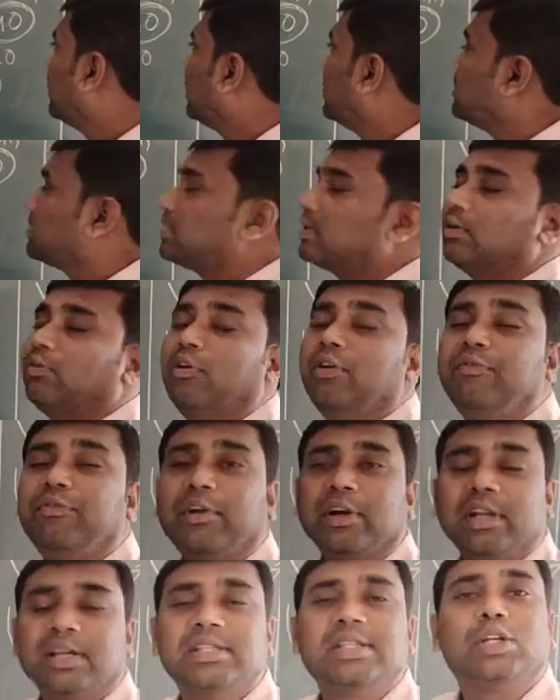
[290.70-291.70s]
that is
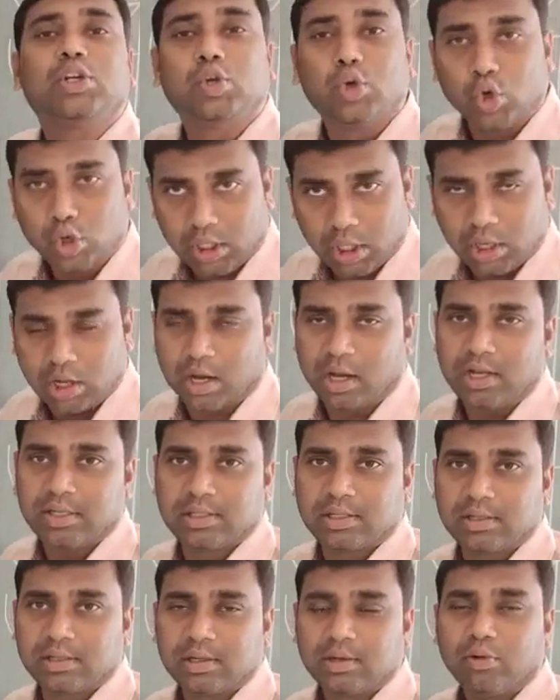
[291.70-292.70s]
140 is the total
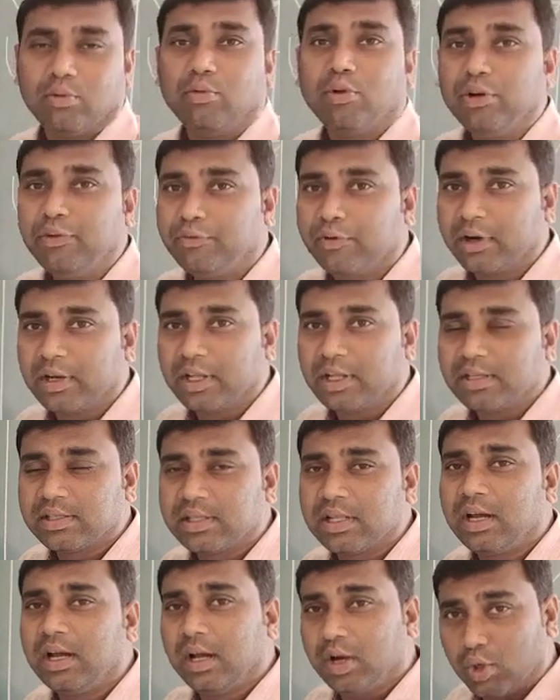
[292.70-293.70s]
cost. 140 is
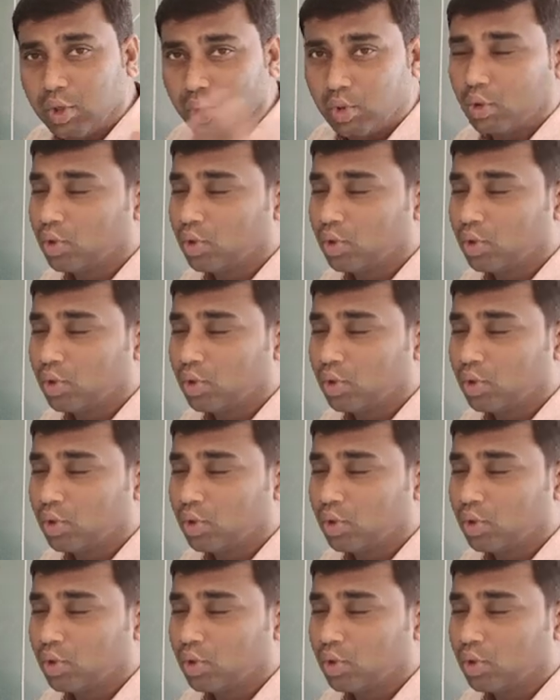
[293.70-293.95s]
the